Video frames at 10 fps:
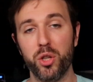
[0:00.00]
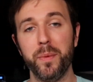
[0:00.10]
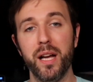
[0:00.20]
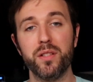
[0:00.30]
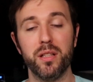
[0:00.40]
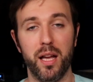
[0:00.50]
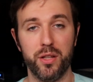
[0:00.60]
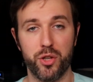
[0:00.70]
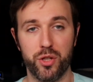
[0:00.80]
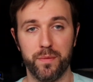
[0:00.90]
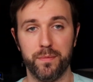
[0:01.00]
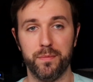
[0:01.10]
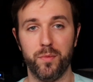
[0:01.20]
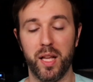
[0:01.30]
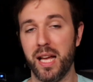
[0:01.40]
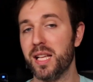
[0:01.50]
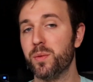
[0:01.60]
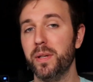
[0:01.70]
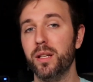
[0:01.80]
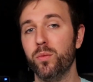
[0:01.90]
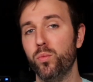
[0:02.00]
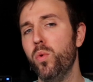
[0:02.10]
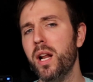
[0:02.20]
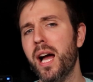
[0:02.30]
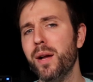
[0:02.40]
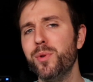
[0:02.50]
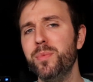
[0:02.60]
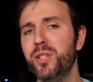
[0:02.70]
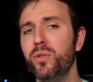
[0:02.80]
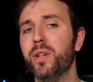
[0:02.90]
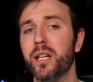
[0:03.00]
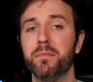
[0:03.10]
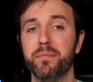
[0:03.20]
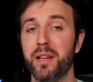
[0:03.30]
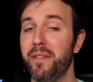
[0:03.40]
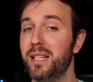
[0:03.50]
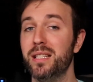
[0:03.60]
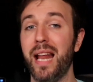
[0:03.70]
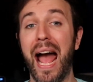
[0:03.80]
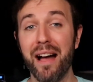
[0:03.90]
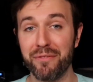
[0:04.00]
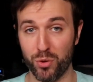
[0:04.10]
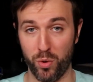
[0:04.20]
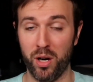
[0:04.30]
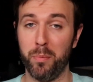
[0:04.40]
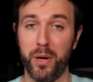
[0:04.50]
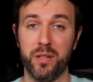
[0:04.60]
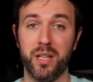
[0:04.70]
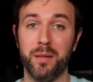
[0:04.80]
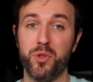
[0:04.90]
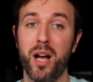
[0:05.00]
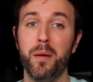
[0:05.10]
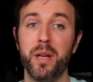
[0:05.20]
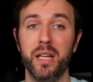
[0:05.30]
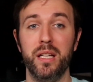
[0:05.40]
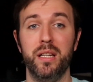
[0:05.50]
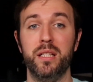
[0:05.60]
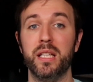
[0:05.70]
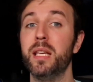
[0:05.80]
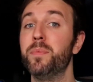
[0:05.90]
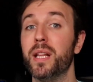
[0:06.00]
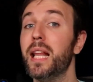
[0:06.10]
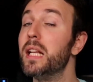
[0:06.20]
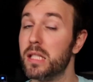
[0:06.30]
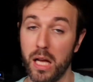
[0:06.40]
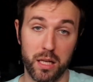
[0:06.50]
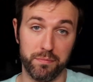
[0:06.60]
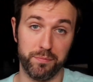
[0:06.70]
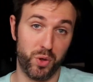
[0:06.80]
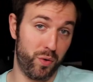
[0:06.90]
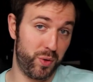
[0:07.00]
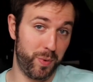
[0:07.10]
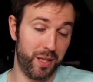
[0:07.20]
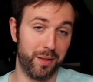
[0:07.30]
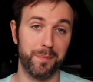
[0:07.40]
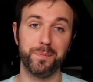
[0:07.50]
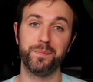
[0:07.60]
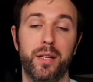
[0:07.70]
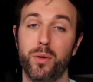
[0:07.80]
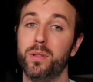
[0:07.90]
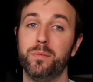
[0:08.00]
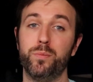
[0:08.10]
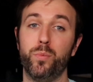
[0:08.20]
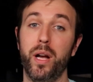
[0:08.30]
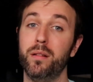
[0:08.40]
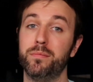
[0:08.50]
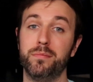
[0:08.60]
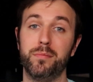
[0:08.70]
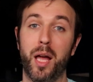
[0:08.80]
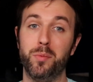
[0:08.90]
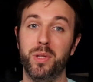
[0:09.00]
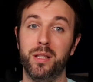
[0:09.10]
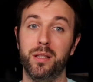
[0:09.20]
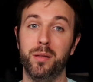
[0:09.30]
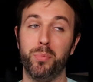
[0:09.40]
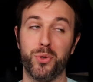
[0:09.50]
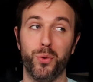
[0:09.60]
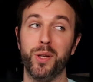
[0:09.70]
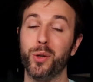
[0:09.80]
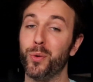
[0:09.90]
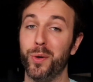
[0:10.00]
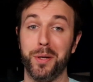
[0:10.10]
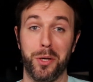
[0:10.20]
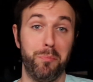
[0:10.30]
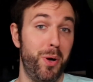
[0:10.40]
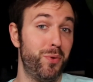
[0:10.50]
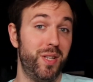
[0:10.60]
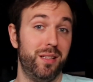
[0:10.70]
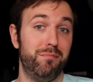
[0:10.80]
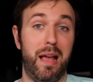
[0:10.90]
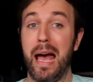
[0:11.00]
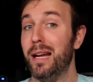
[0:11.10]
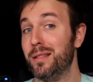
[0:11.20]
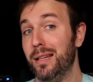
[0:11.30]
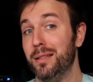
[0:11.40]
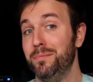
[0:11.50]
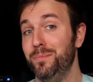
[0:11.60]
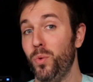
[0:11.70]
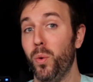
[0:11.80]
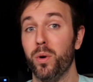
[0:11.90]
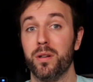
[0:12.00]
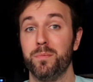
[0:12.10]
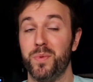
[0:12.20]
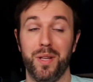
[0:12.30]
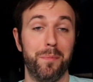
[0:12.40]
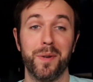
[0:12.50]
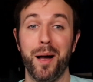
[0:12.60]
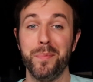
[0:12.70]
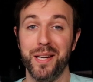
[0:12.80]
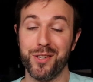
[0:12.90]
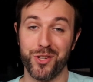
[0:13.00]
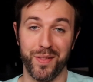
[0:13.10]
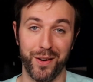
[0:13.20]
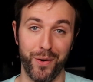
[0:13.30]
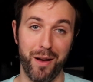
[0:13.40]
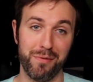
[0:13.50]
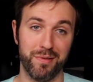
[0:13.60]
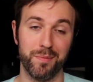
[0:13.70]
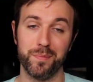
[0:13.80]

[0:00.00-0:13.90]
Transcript: He took me out to lunch and asked me what I would be doing if I didn't have to work a part-time job to keep the lights on, so to speak. I told him, well, I'd be pursuing a career in composing, acting, or some combination thereof.